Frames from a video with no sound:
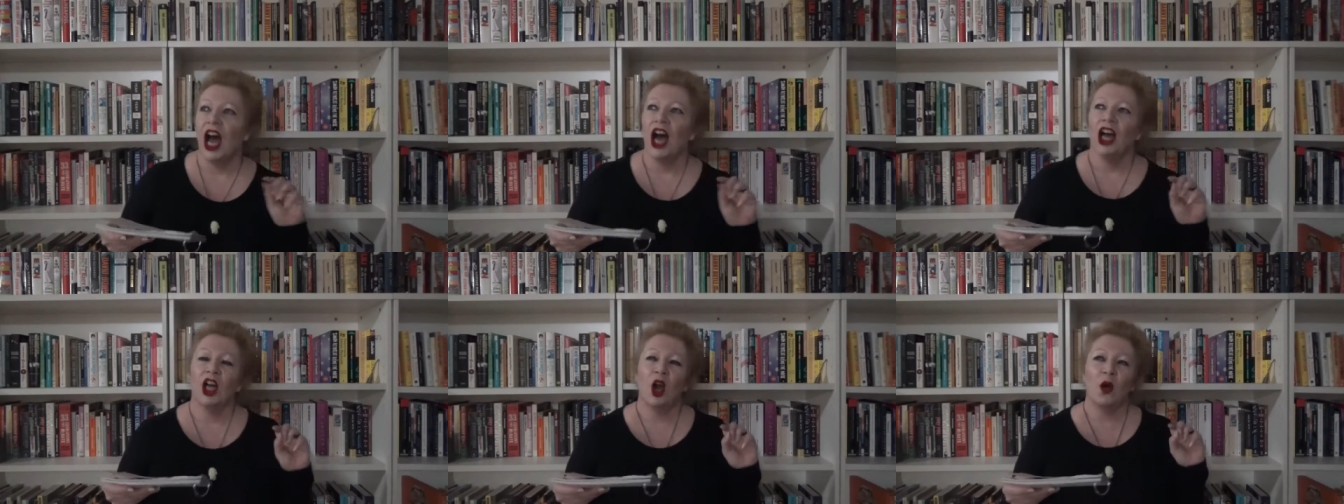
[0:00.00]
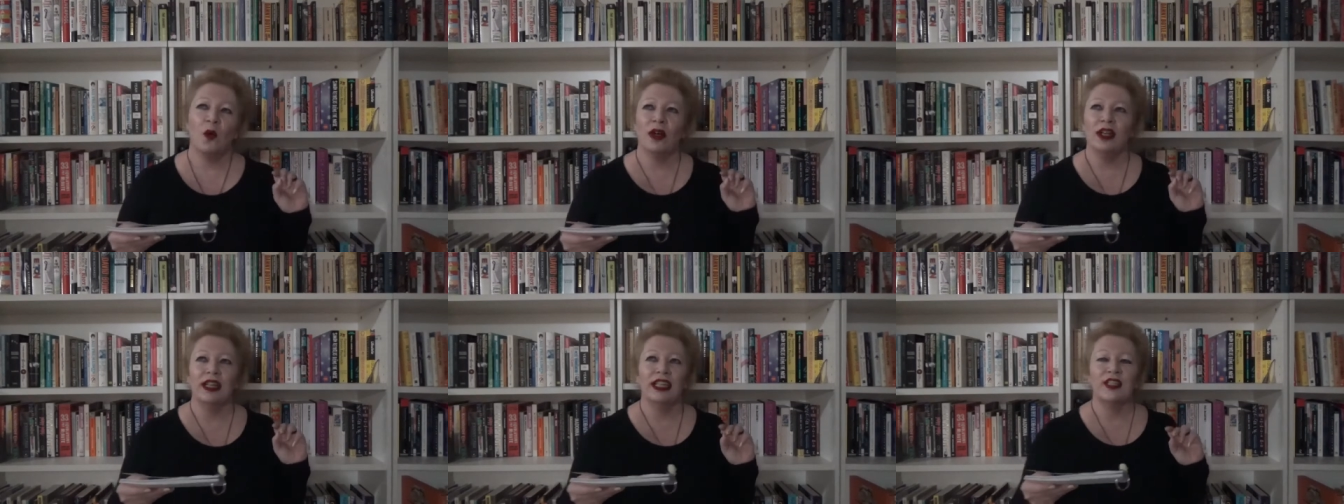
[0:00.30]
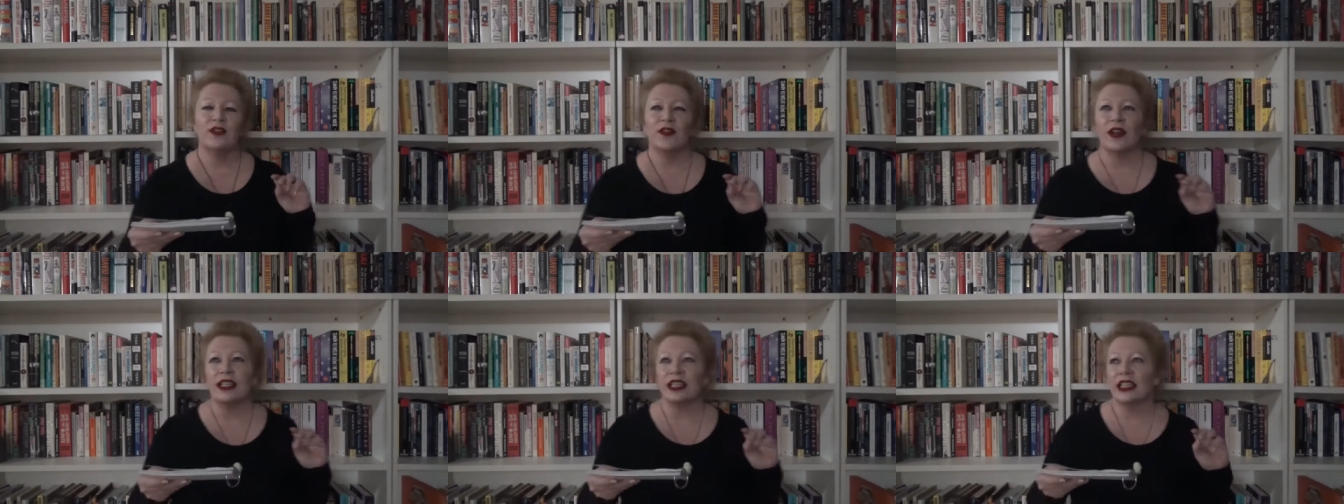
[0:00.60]
Got one of these
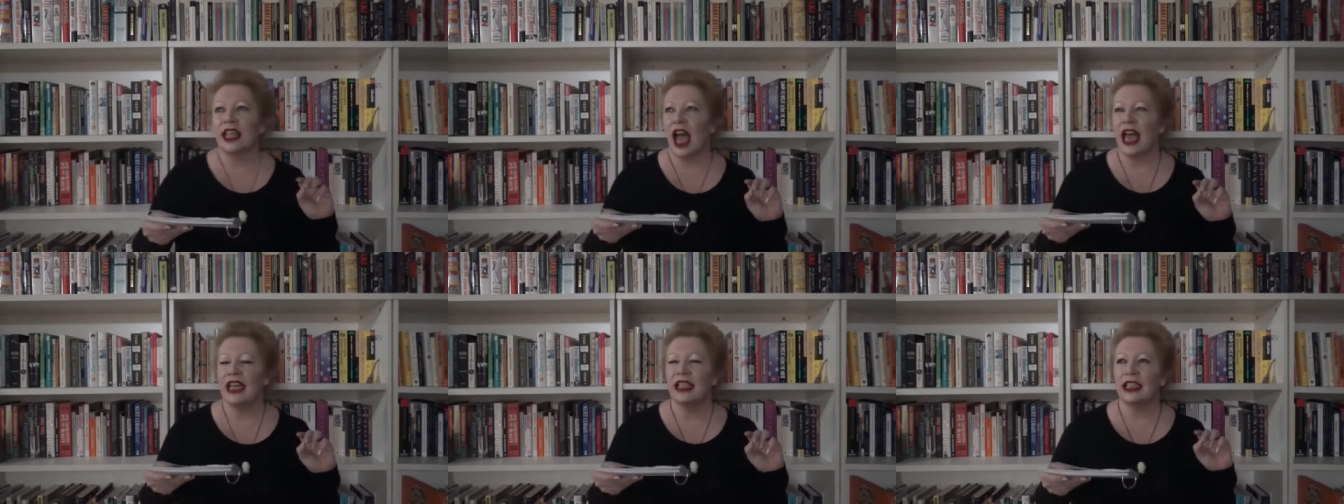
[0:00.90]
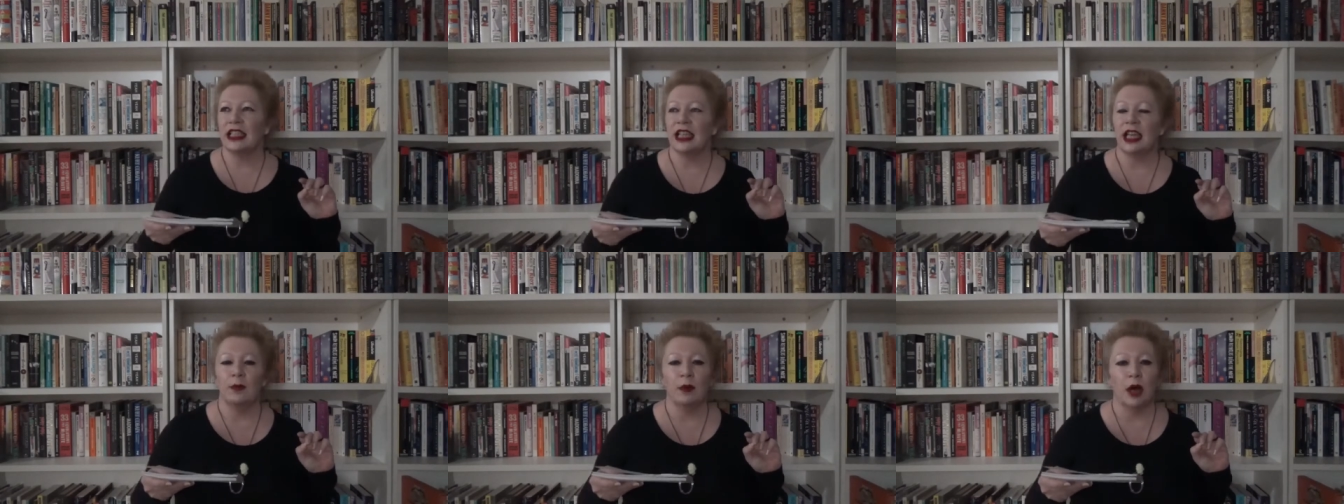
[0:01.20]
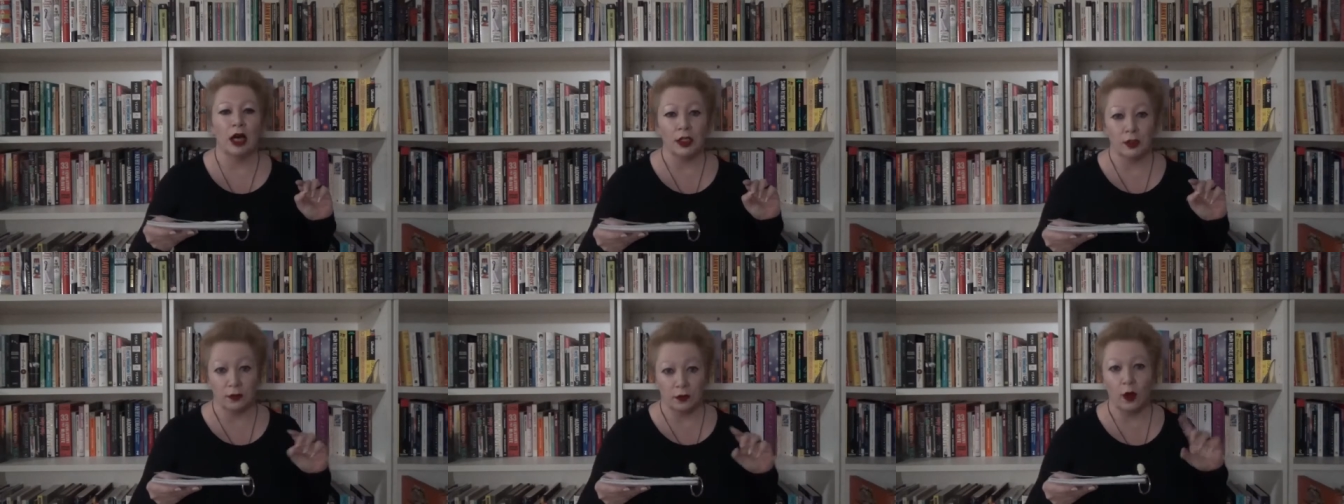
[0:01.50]
fantastic
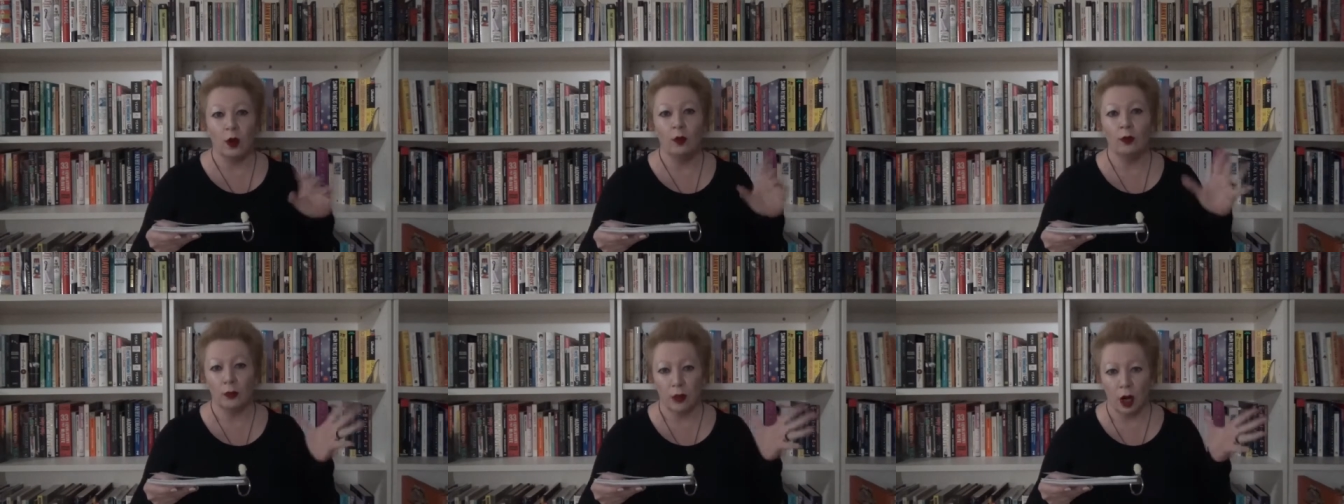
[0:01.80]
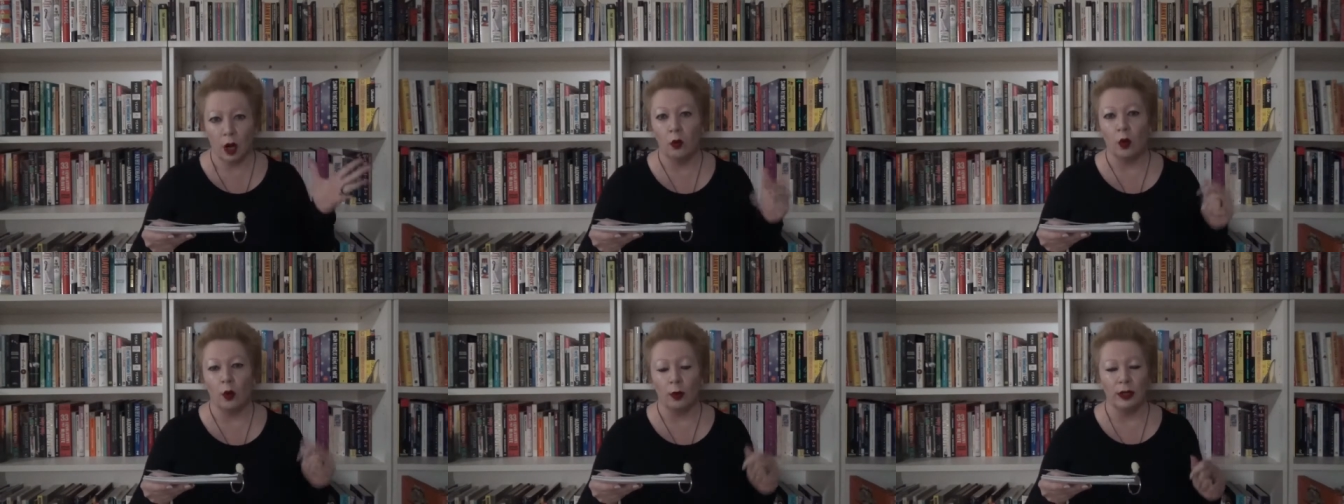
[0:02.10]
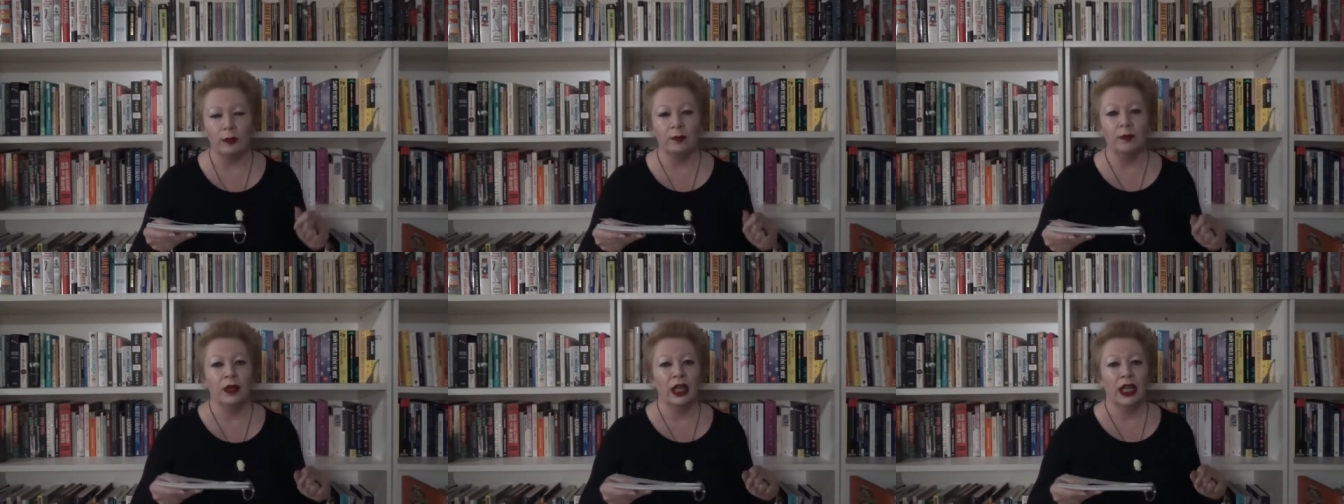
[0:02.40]
emails from a
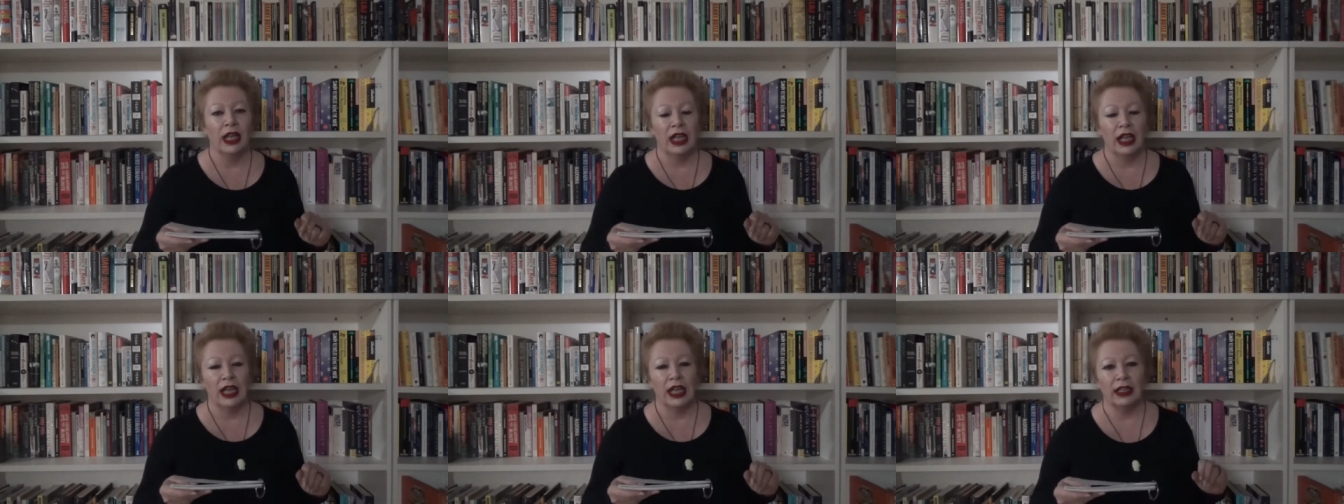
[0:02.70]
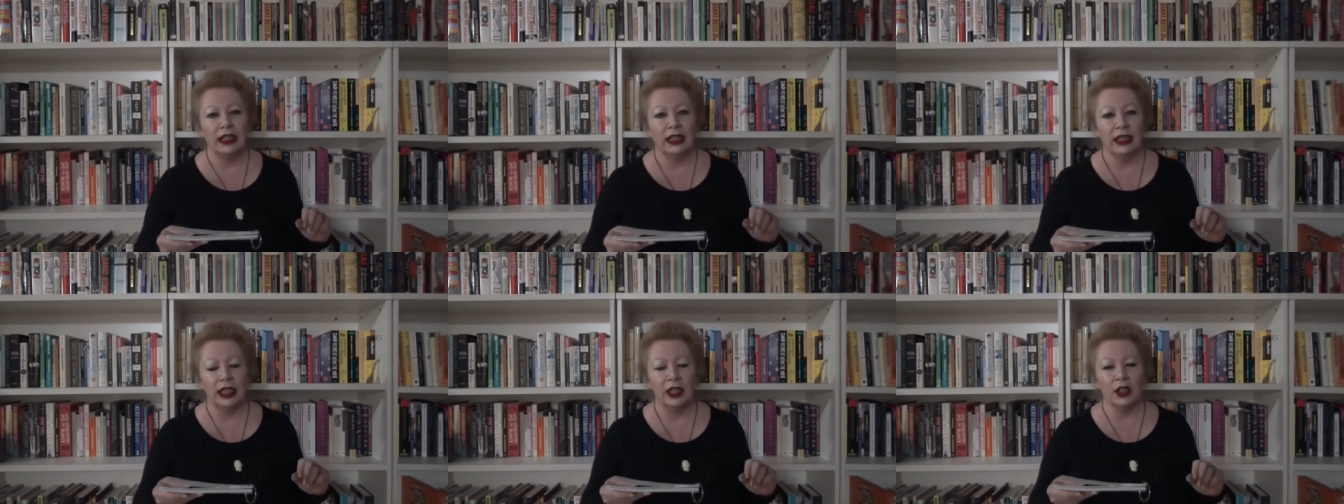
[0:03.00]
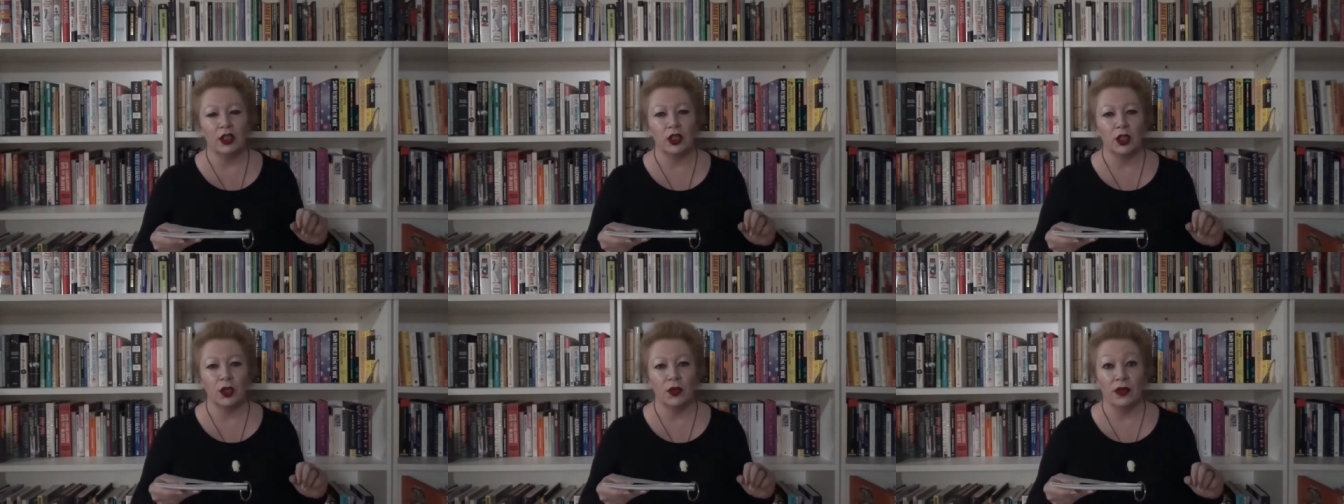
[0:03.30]
woman in the year
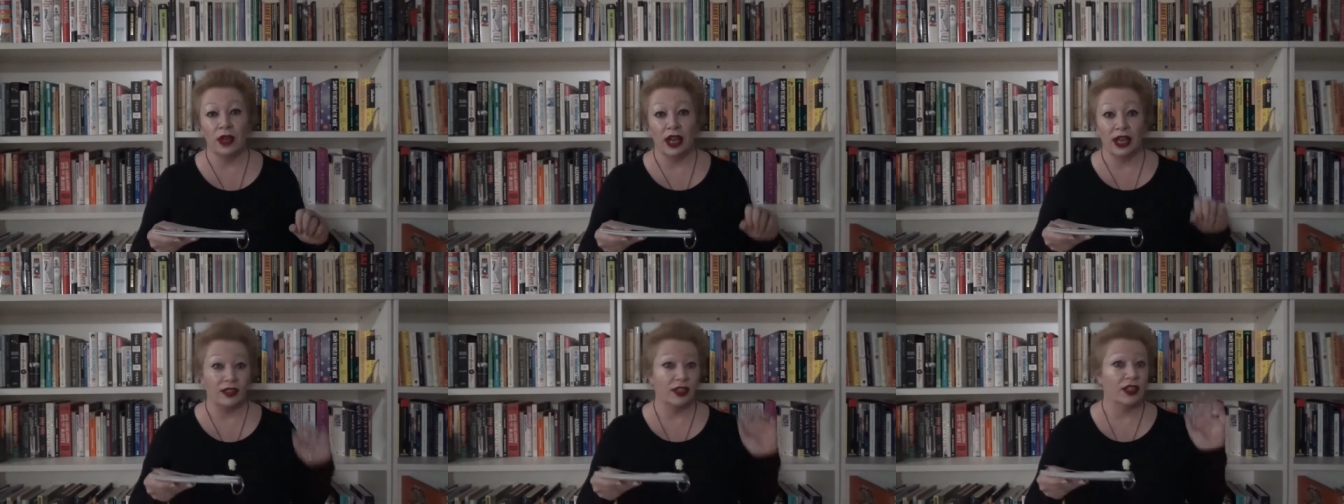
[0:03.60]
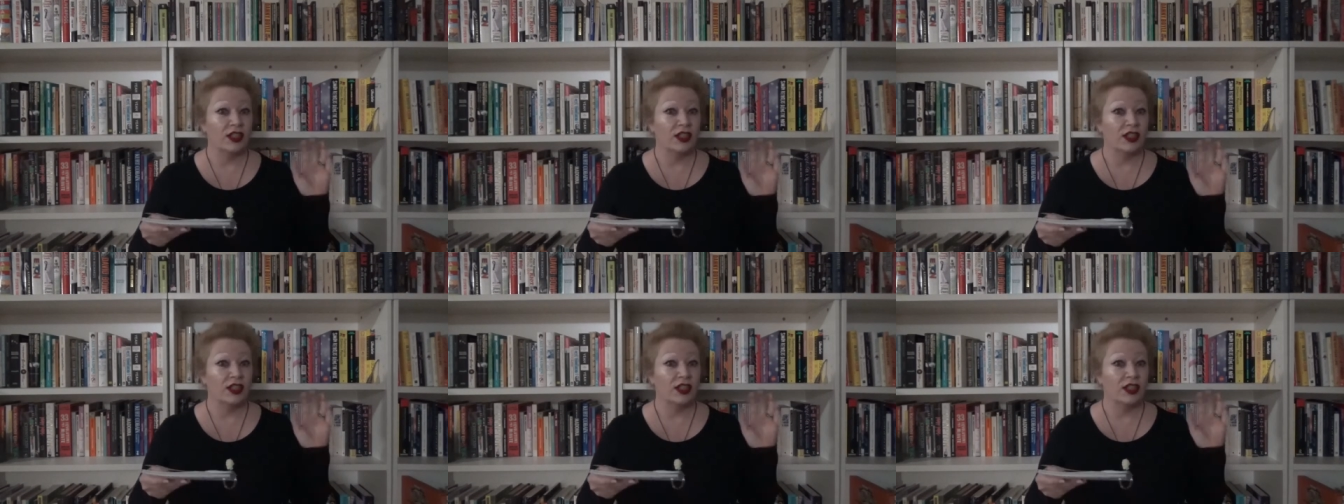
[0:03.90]
2000.